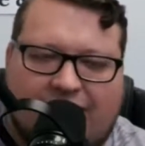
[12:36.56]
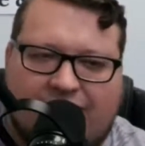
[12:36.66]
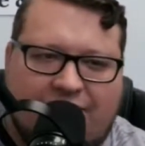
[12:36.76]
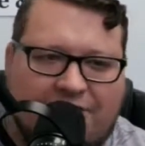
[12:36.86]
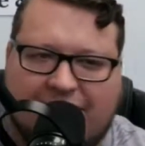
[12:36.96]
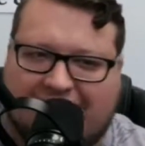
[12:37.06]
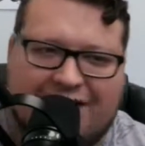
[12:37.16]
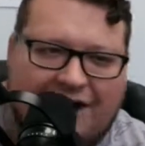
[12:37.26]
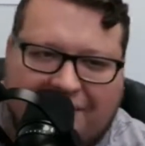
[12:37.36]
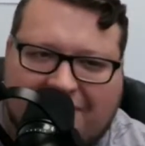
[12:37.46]
they
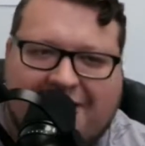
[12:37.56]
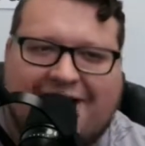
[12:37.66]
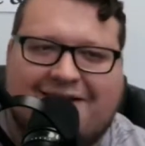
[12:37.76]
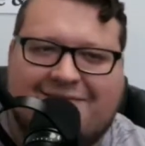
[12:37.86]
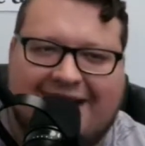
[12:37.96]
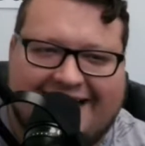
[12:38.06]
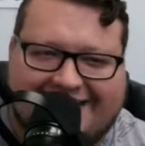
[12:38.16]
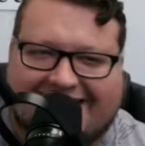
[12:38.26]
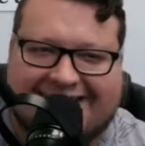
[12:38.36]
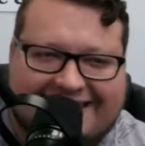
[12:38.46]
don't.
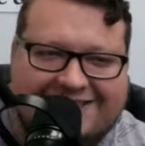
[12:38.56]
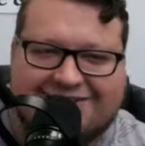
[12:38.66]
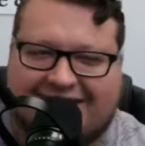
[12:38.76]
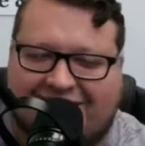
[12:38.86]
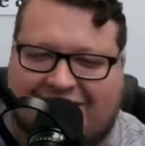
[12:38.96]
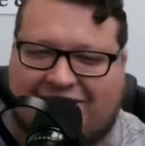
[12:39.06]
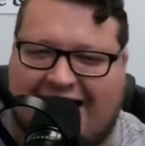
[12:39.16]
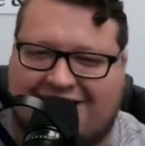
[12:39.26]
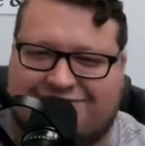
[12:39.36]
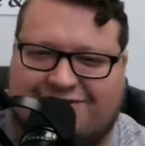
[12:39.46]
But the teachers have a
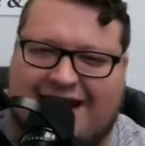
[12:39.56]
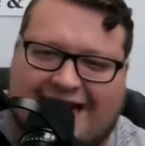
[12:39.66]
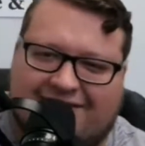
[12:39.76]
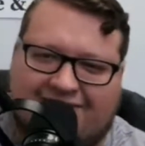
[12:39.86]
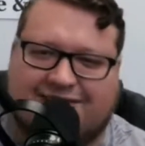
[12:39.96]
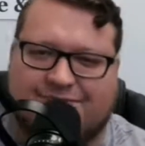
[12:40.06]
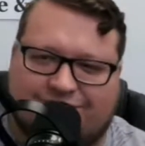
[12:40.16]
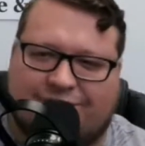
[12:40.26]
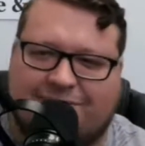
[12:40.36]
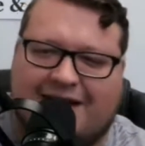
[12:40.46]
grassroots activism
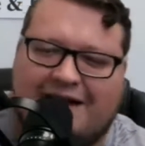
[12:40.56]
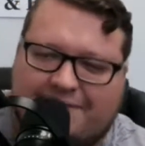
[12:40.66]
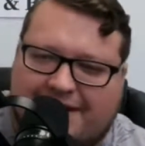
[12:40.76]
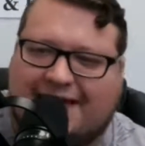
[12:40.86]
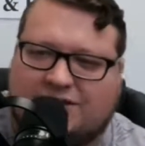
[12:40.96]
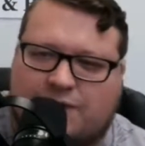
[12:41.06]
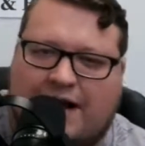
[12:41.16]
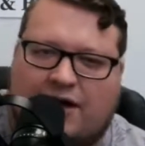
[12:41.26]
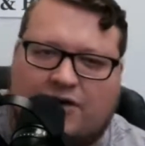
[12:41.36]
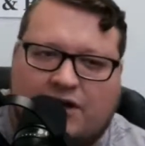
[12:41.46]
group because,
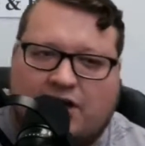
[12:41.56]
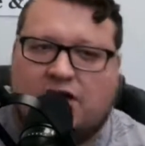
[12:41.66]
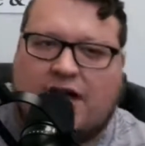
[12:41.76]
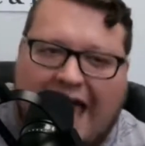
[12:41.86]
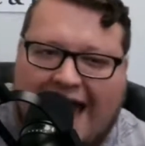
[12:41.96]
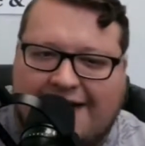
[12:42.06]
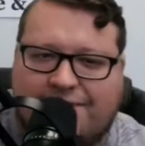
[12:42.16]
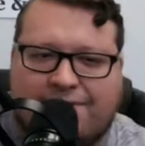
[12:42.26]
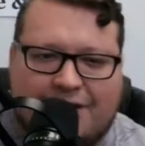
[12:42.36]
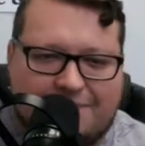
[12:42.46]
well,
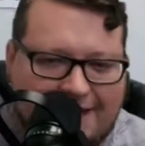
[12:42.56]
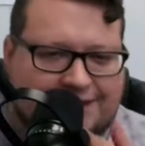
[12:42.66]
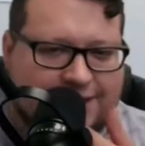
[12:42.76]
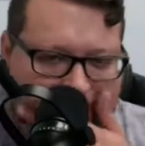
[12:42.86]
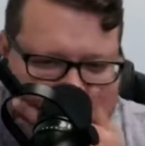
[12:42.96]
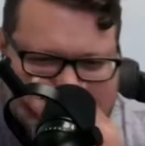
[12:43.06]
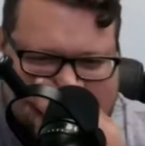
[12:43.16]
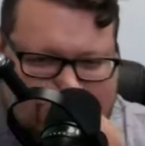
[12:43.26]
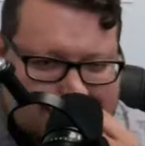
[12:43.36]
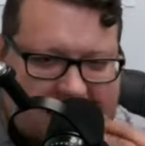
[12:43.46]
half of our budget goes
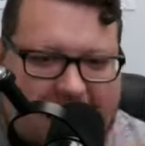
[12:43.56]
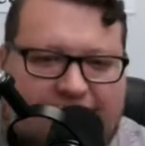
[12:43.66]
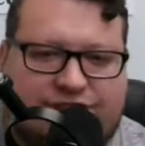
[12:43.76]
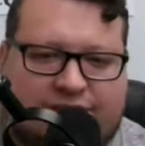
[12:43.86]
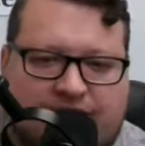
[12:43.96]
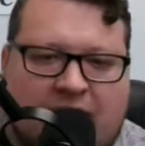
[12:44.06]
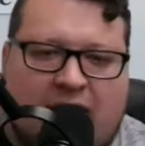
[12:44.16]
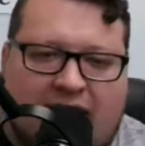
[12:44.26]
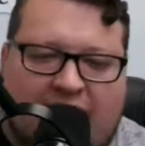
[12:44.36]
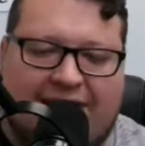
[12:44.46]
to education.
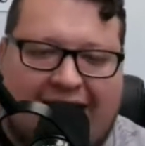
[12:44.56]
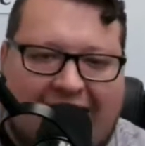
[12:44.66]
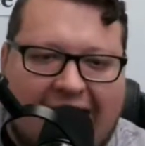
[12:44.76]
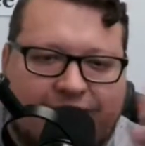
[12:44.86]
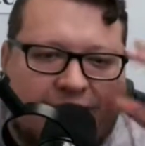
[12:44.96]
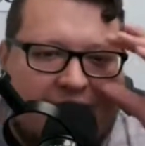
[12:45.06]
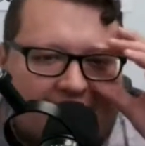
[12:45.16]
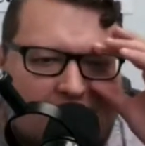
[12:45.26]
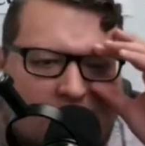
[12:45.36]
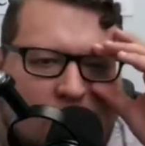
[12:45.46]
And when half of
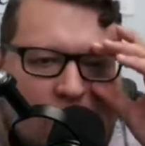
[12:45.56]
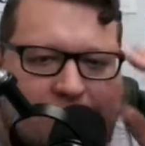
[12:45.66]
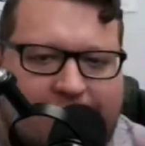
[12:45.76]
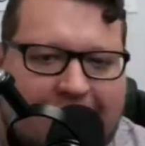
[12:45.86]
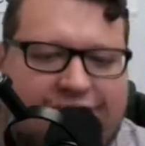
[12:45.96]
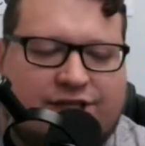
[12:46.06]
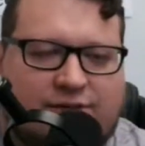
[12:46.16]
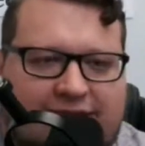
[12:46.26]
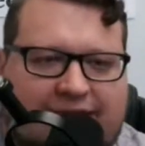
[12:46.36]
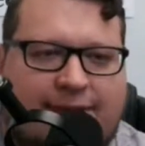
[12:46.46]
a budget,
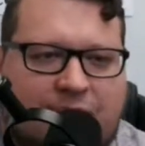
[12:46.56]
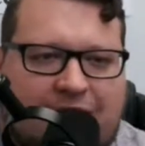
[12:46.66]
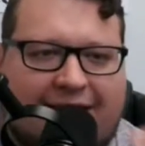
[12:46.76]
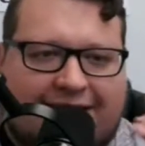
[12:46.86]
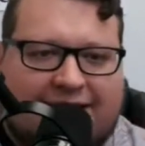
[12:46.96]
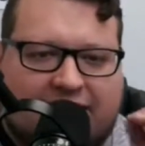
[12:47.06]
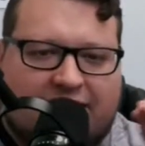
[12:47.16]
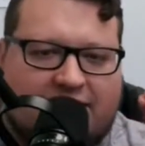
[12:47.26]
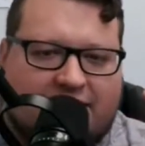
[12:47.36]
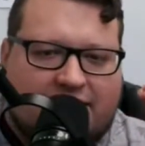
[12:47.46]
let's keep in mind that
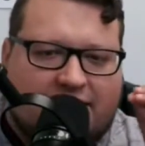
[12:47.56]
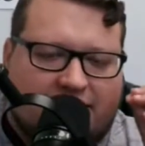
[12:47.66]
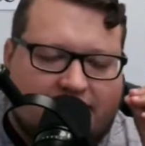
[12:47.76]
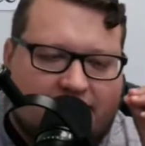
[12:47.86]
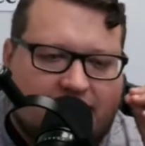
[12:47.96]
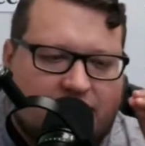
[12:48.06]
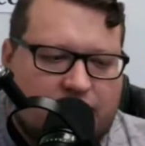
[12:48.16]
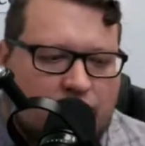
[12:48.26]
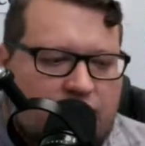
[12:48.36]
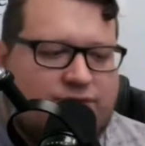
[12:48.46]
the
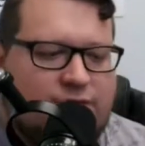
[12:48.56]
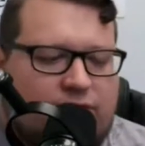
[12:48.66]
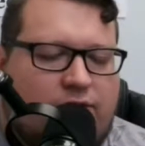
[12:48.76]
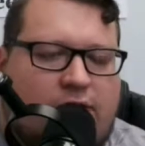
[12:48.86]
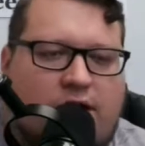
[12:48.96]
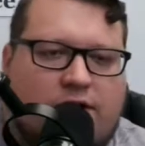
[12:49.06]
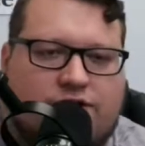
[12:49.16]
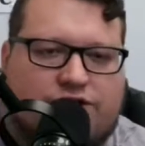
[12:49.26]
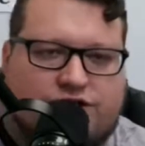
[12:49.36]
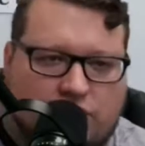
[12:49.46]
Louisville
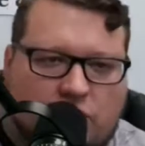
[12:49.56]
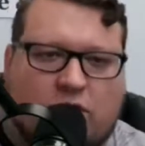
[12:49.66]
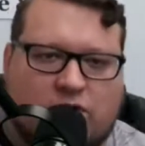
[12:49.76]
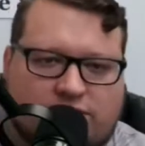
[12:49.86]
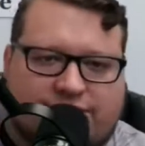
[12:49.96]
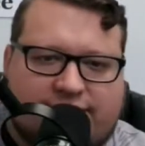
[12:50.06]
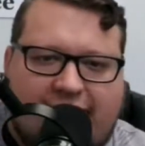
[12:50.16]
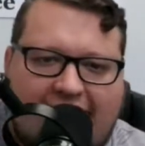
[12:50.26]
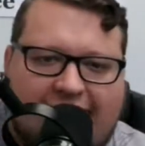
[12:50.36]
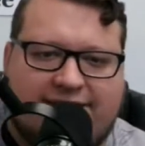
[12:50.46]
schools
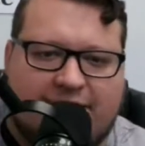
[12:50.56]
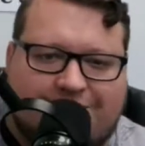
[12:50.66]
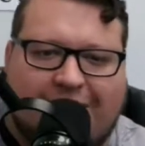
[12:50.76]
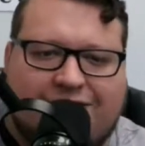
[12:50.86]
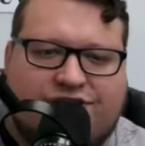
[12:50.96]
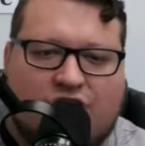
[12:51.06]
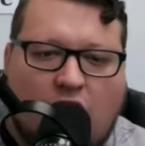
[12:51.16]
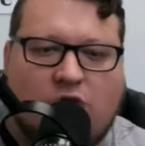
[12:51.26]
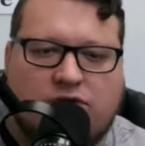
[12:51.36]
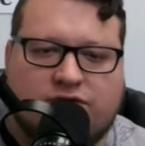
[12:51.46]
has a budget
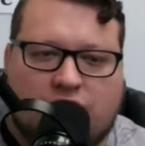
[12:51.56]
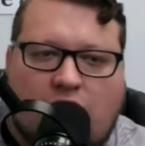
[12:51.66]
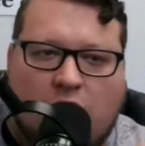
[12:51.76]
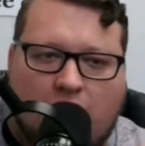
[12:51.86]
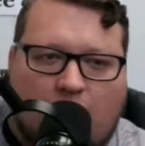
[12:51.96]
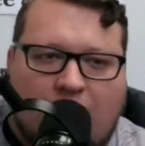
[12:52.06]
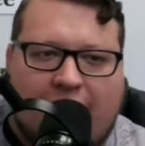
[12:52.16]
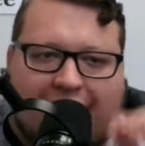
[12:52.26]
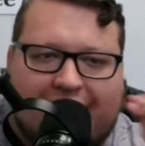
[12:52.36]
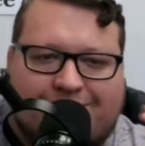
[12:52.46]
over
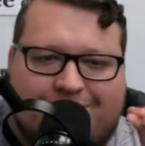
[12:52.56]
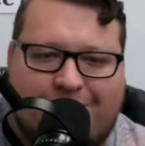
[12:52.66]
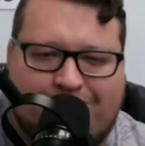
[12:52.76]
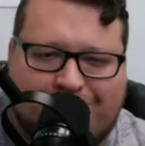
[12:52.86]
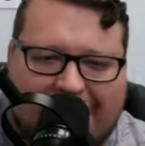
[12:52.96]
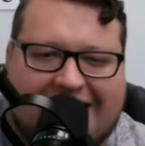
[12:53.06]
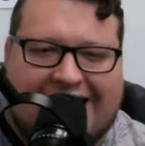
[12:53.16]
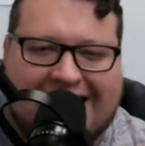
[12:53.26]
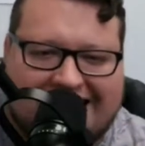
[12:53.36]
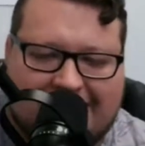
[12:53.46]
$1
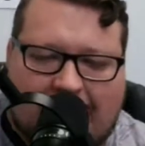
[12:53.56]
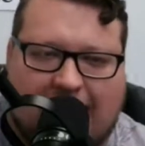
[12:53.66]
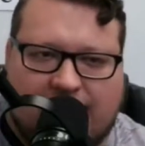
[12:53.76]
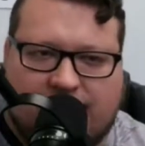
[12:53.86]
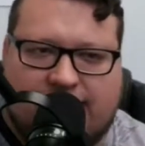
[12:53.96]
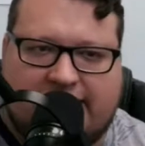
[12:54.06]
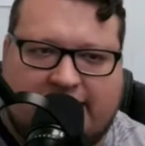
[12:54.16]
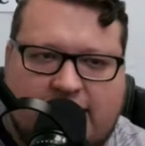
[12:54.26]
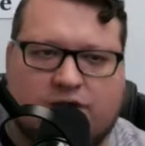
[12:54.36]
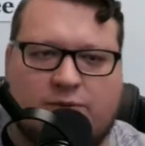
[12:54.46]
billion a
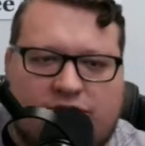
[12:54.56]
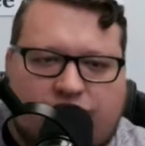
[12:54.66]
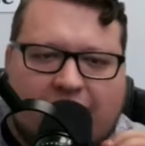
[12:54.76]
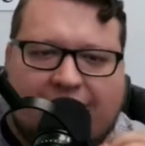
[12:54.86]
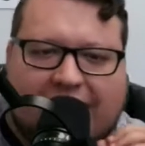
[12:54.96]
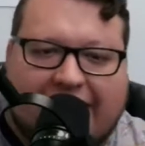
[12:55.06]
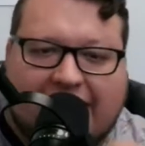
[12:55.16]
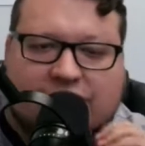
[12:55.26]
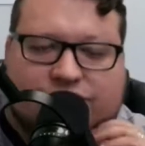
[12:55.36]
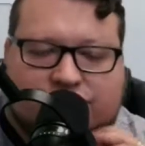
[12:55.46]
year. When you have
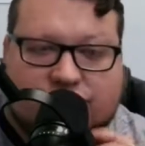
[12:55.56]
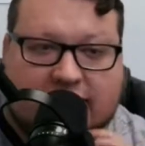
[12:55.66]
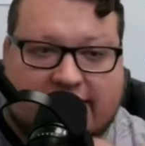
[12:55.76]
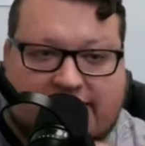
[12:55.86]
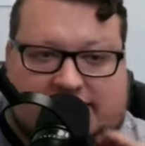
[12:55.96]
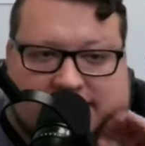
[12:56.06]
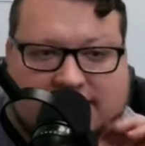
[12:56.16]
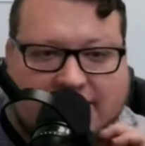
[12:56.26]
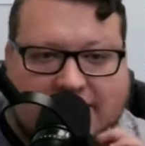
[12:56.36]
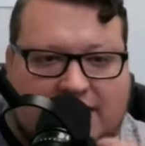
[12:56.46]
industries
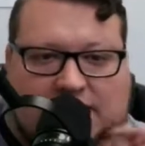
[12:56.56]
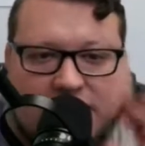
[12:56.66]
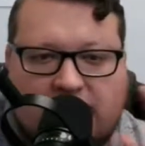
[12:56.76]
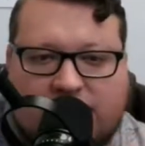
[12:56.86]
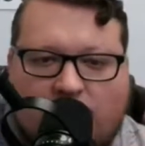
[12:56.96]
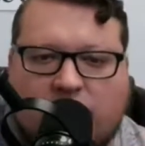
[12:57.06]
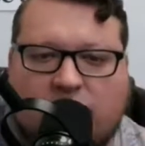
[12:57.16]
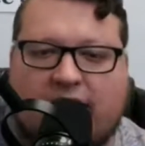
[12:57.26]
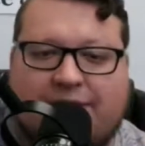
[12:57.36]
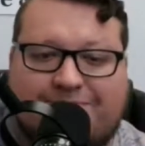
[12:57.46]

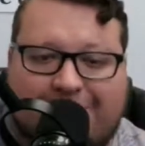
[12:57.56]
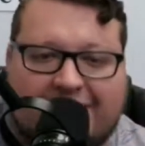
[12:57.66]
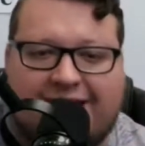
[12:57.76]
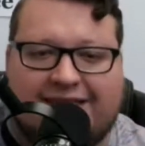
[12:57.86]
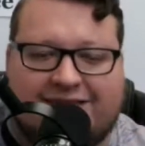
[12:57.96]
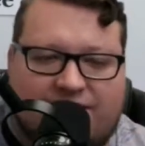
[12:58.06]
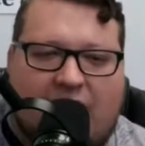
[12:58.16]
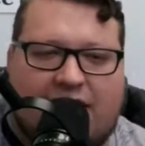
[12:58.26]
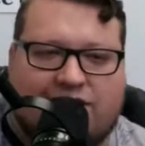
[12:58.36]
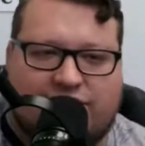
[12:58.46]
totaling billions of
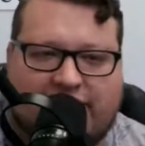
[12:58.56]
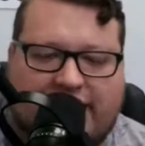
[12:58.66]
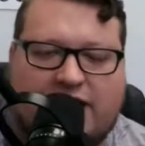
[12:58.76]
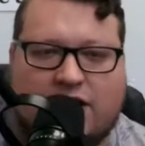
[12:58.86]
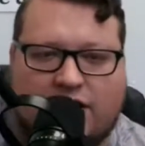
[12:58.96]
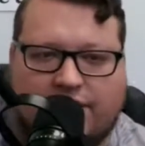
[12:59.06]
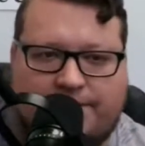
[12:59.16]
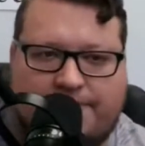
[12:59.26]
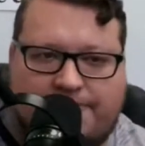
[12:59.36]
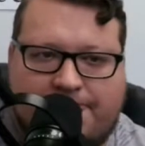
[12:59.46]
dollars a year
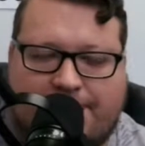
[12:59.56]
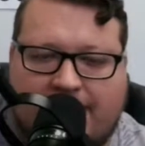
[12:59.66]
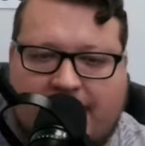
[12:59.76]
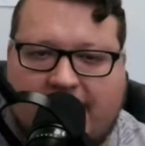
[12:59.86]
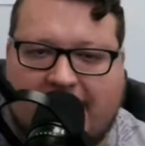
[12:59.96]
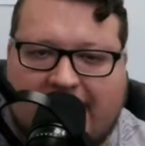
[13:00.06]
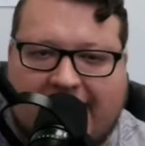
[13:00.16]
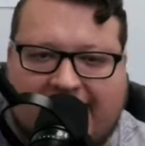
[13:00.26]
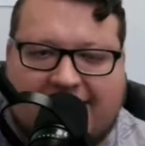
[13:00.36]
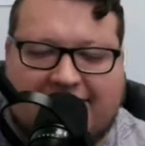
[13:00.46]

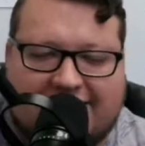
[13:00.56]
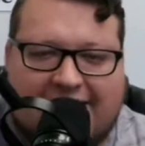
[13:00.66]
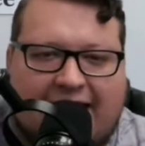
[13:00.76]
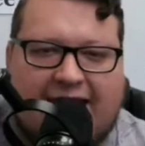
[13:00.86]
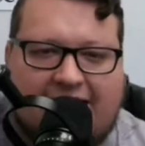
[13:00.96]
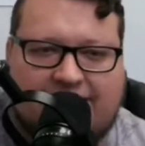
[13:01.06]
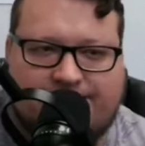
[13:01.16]
in this state,